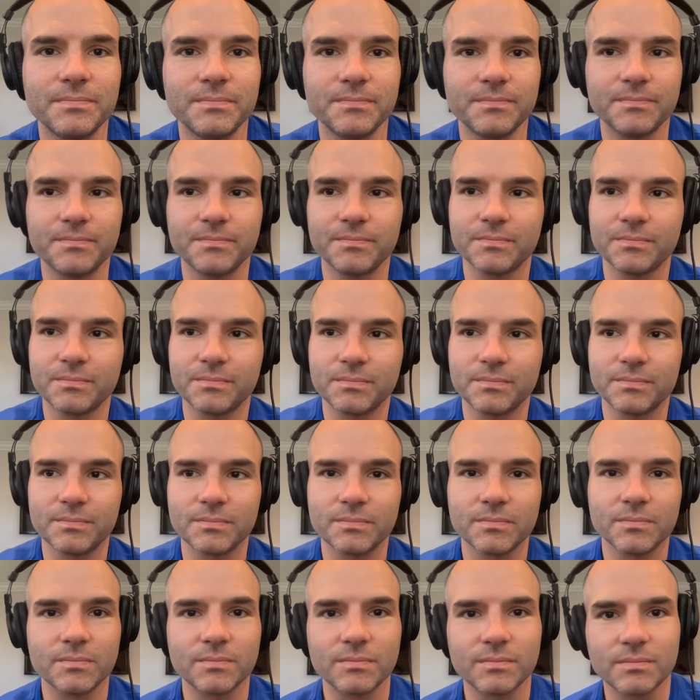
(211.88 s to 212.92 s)

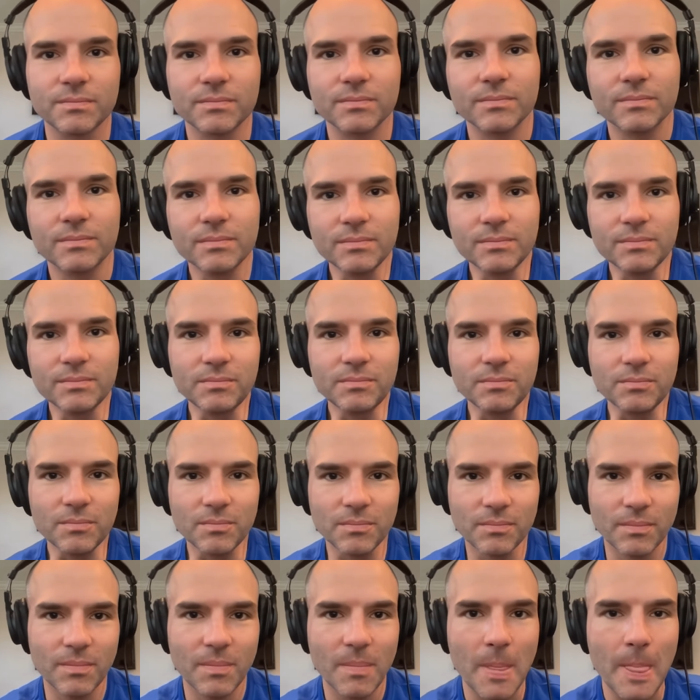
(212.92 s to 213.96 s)

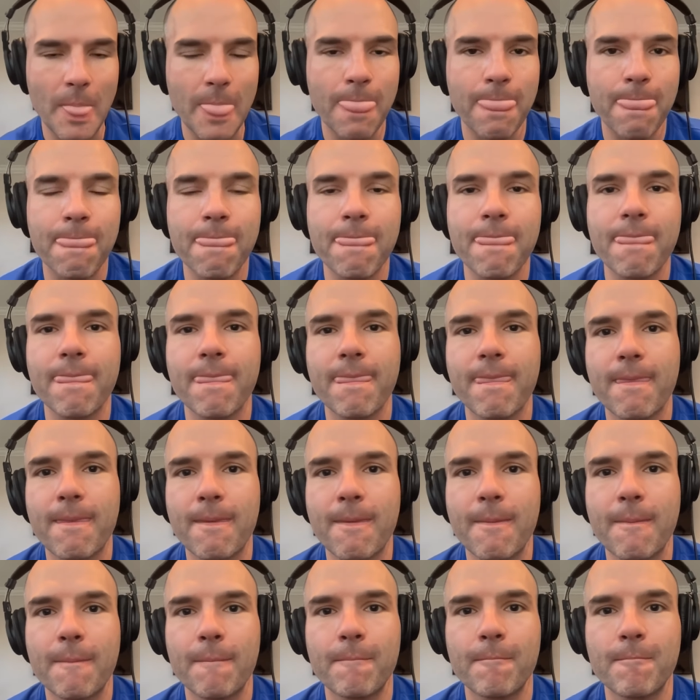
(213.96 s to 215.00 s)

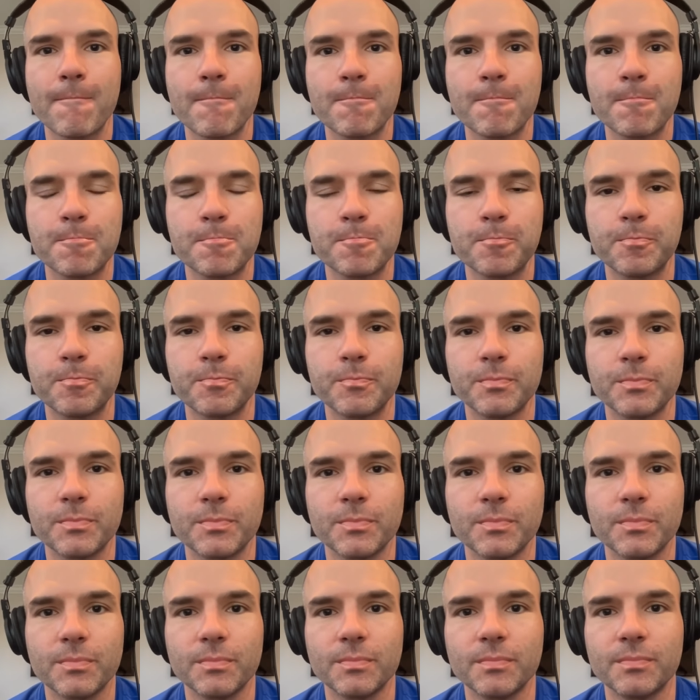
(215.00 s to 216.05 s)

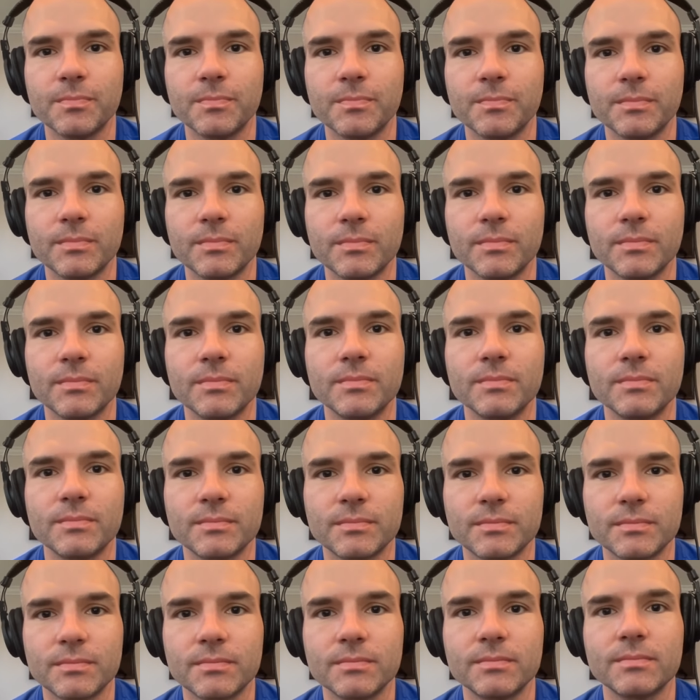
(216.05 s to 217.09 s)

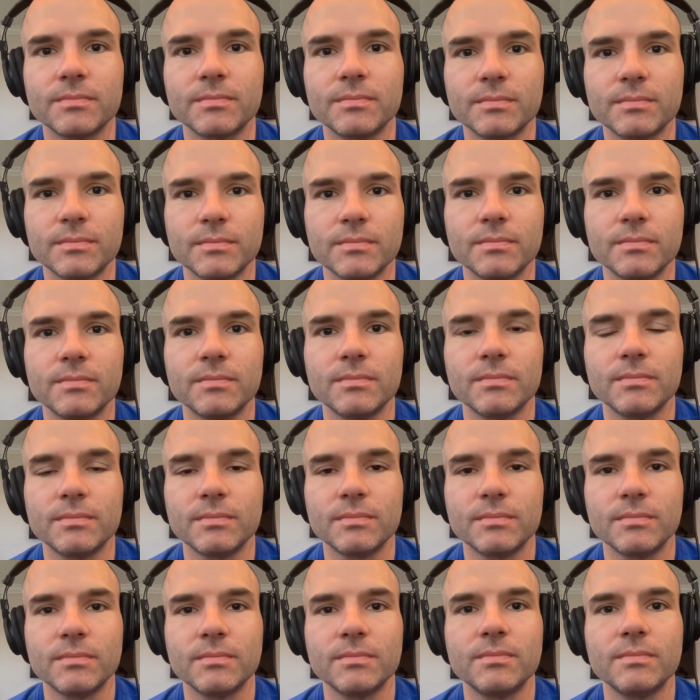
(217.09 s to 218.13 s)

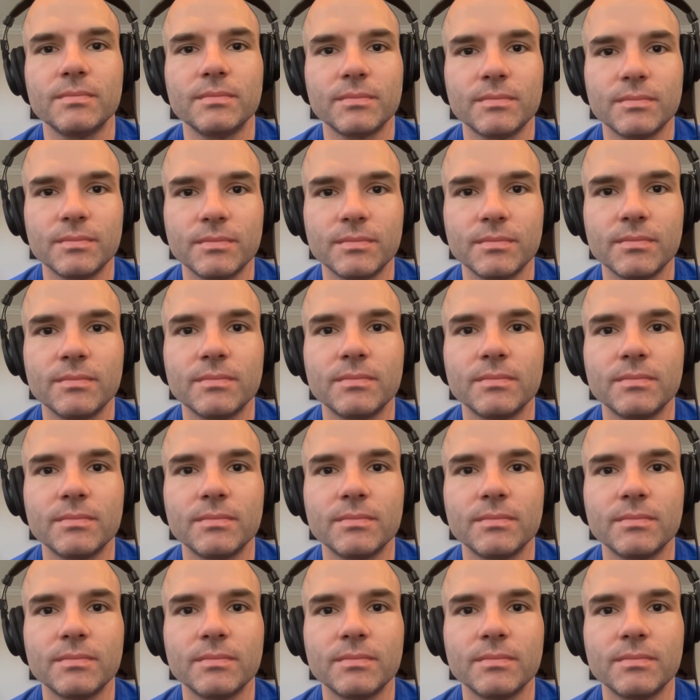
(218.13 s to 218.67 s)
This person isn't speaking.